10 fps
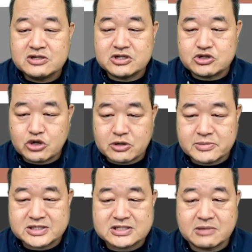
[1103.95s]

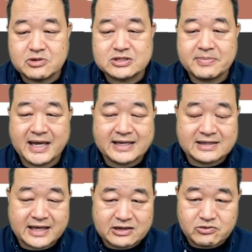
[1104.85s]
determine someone's
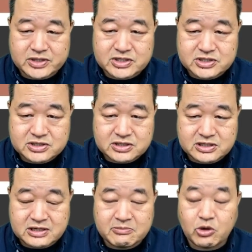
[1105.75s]
pain language
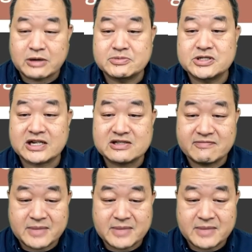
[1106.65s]
in a more objective